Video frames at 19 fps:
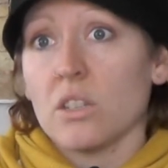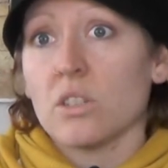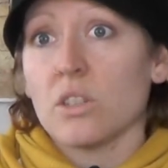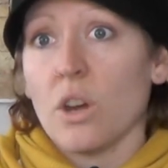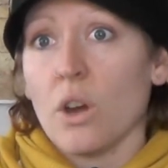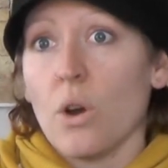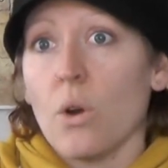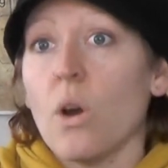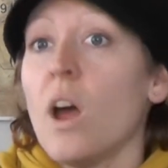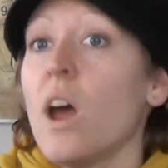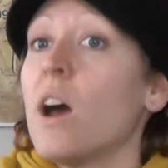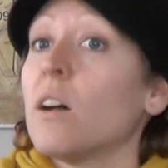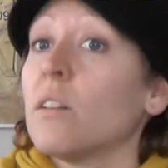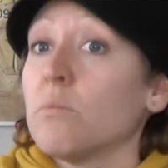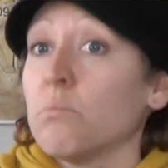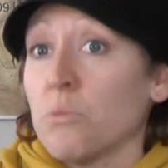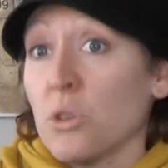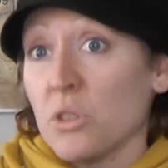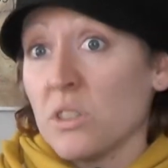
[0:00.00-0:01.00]
So
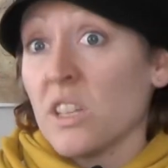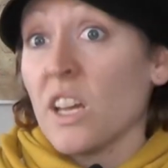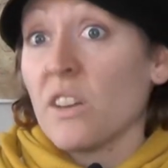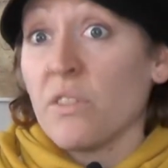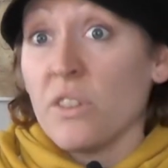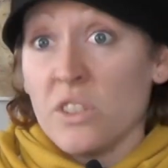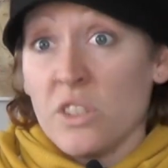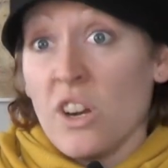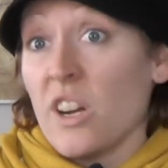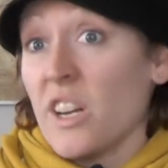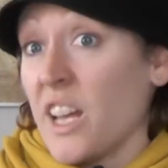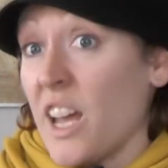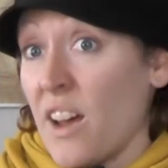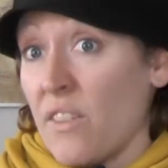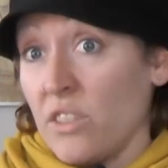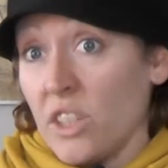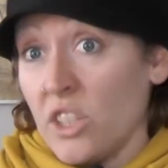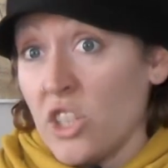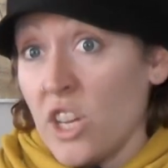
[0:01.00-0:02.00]
most landfills already
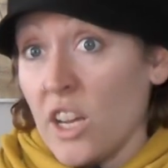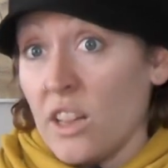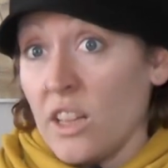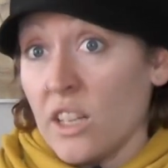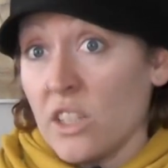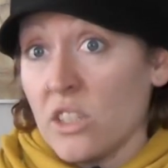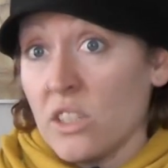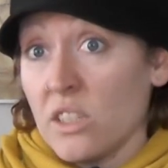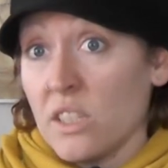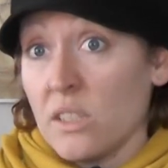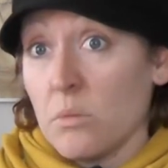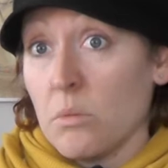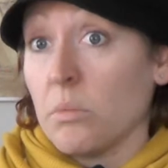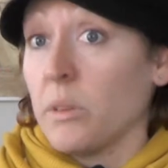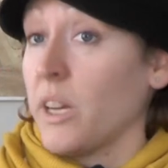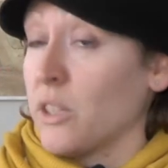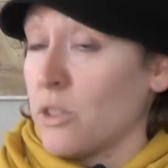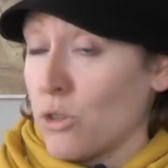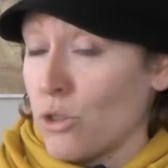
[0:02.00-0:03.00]
have a leachate collection system in
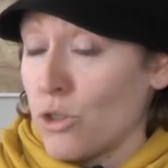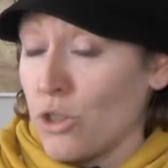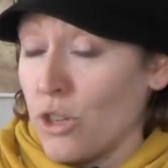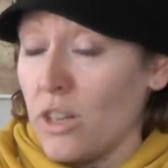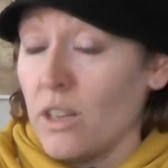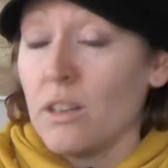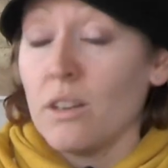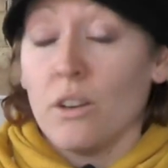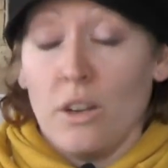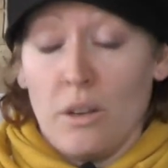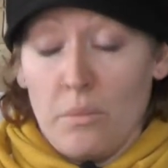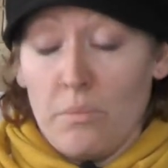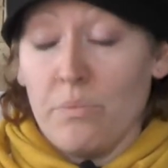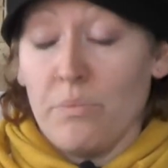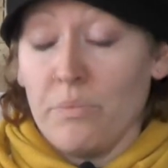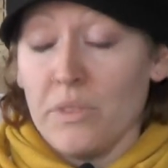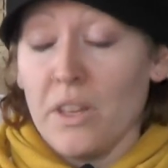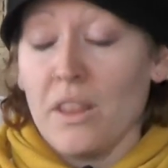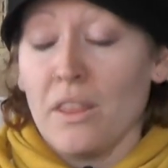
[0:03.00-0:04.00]
place, or should,
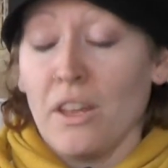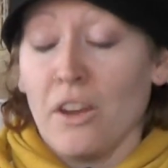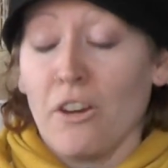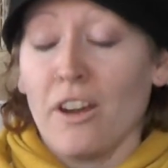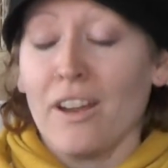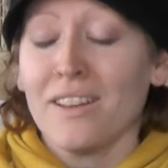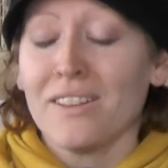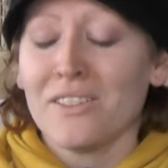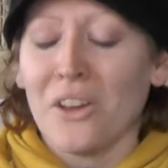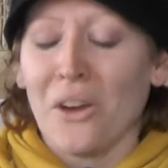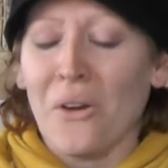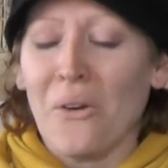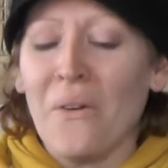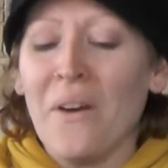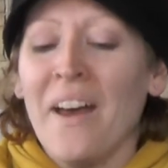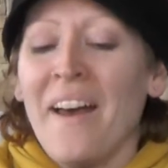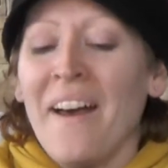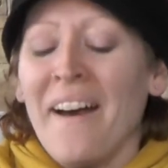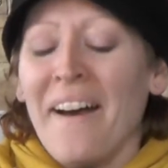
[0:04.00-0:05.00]
in theory. So
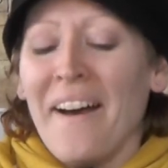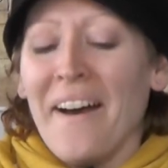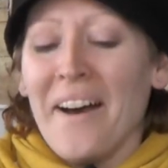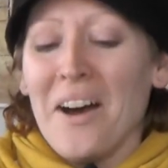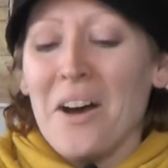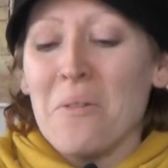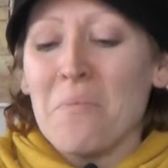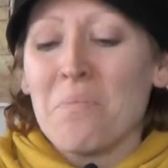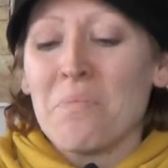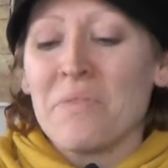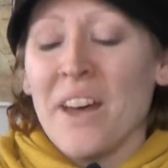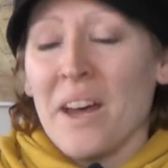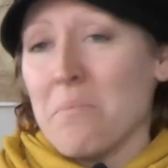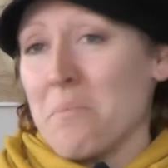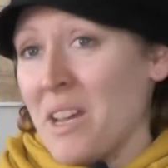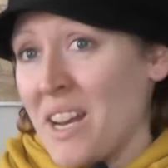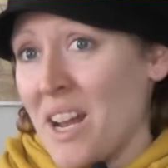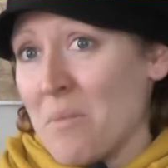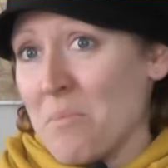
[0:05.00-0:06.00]
that
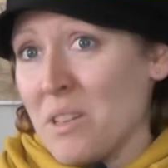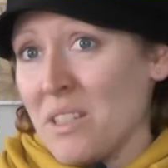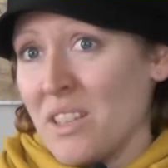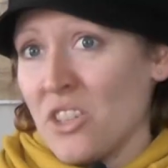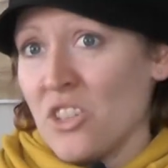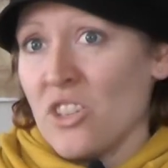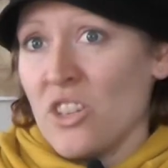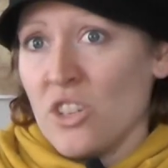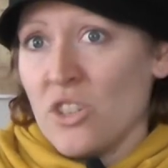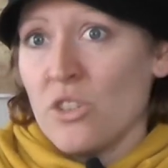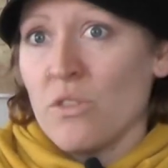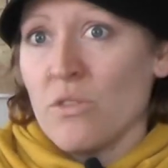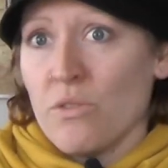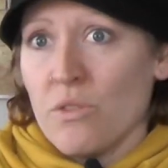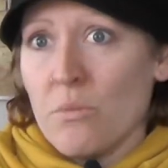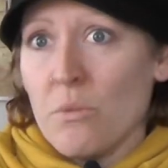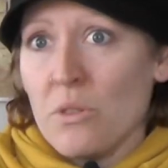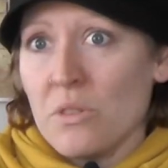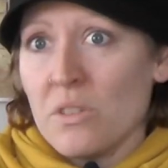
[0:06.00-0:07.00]
may not be such an issue
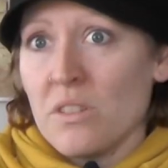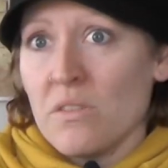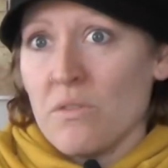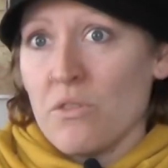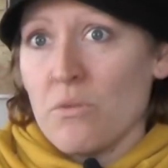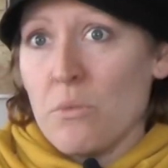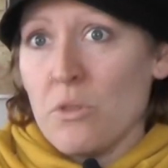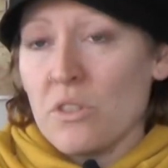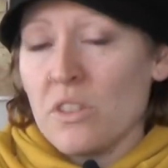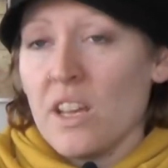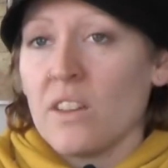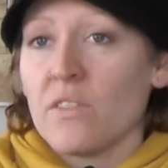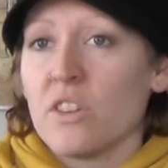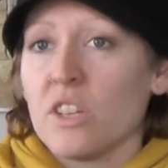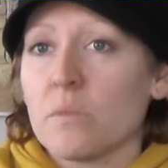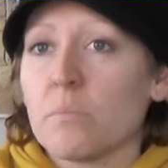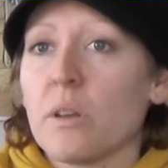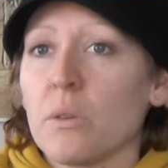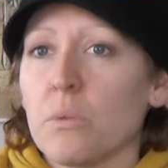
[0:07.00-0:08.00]
for most
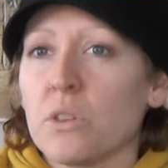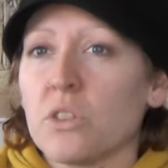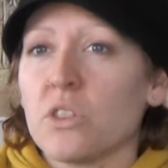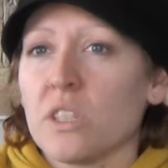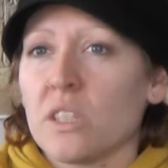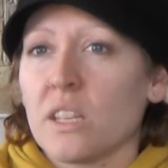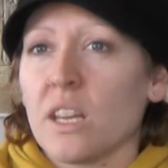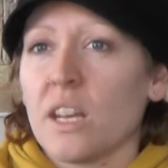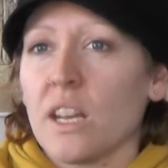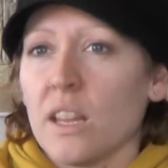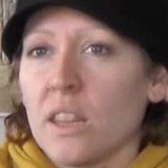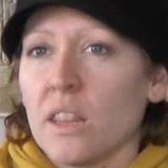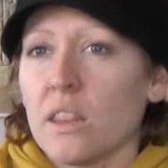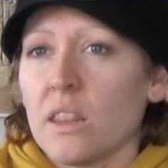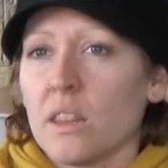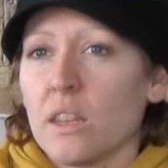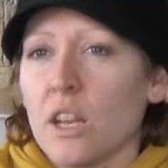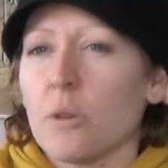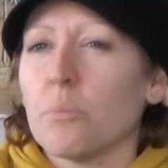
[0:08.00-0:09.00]
landfills, but it was just doing
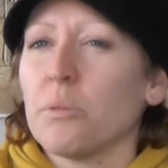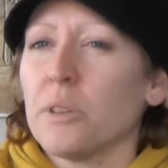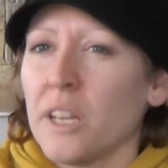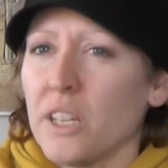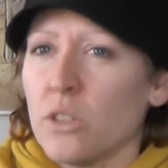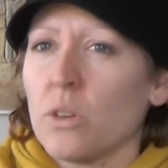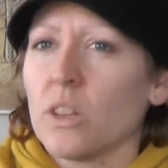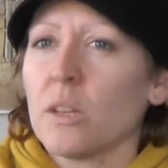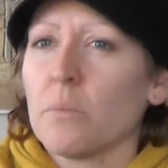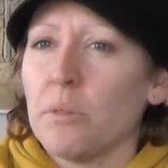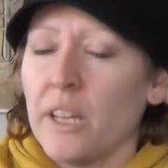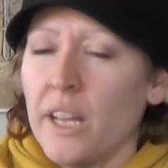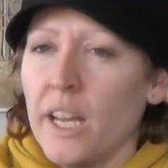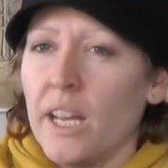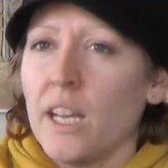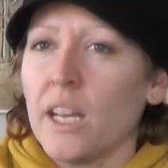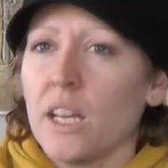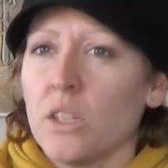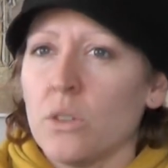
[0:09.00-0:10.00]
the
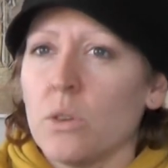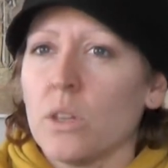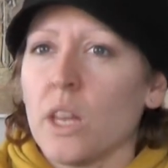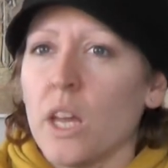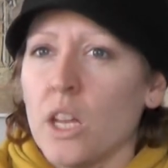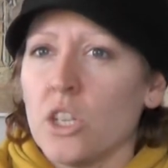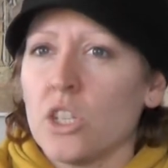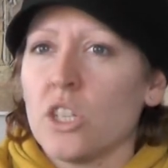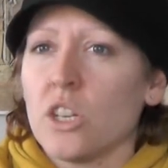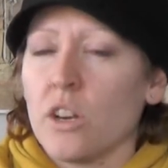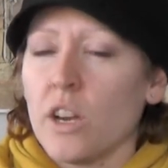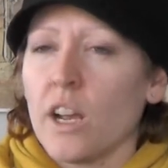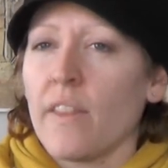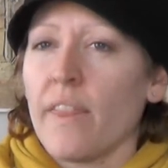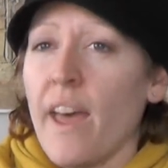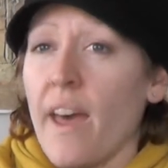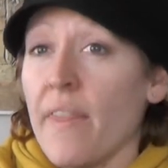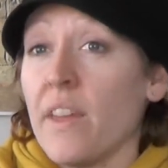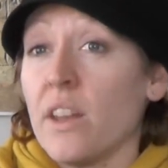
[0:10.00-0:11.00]
planning and doing the engineering
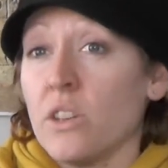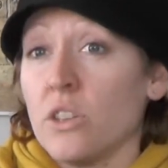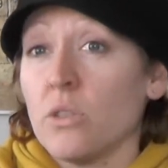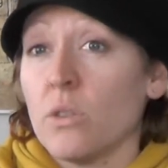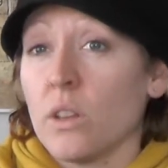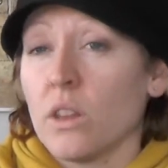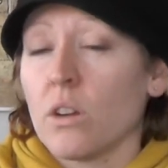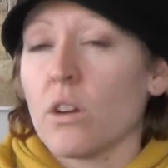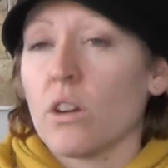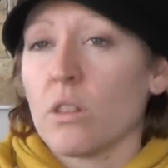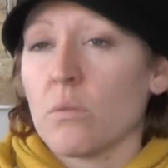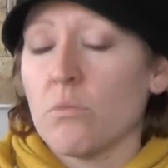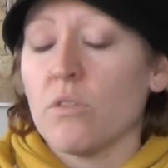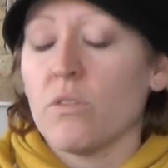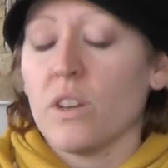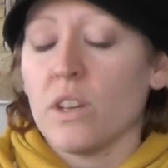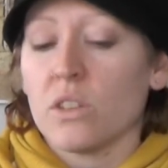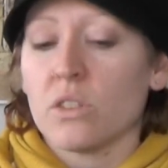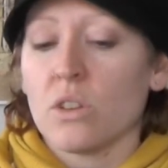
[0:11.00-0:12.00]
on that, and then doing the earth
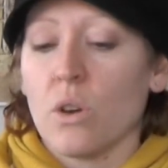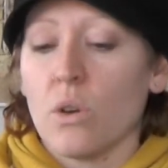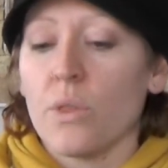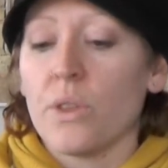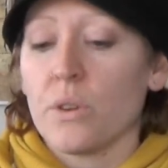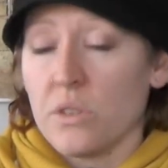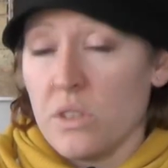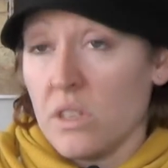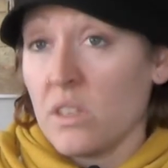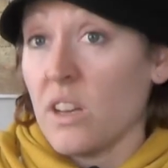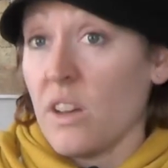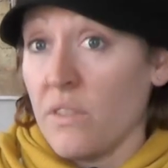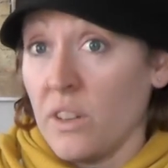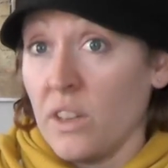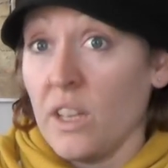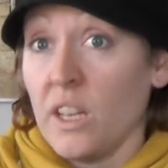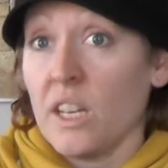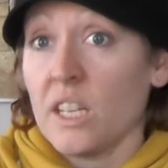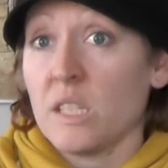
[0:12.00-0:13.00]
moving. So there's
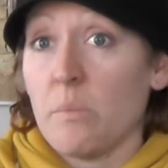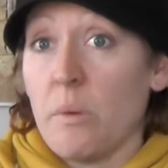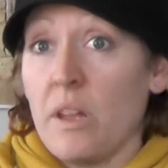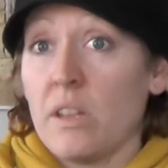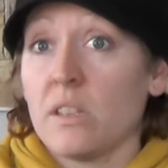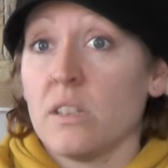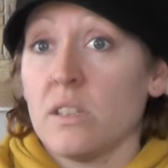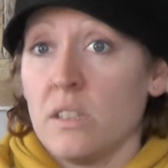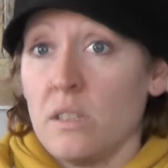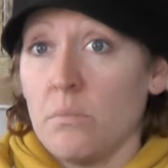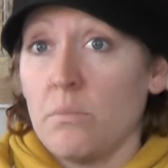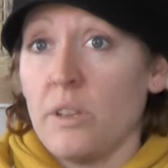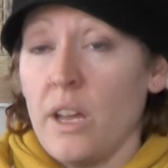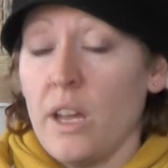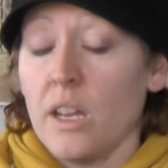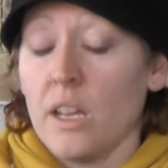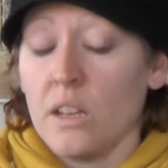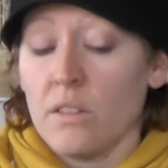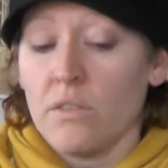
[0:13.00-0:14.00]
definitely an expense and some
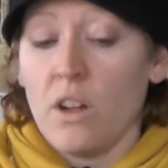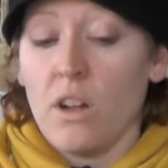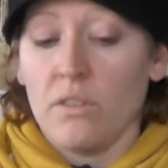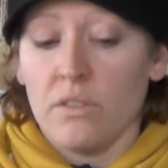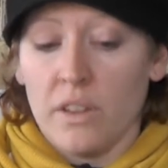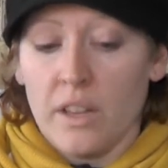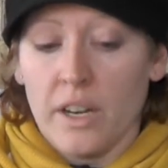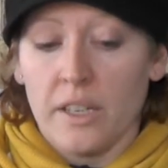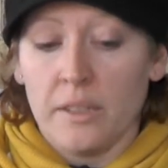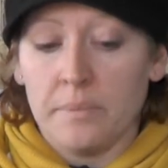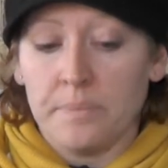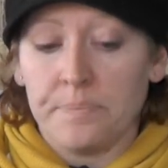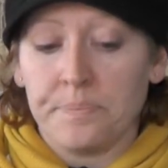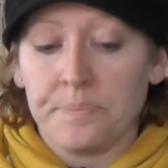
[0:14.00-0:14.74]
planning involved there.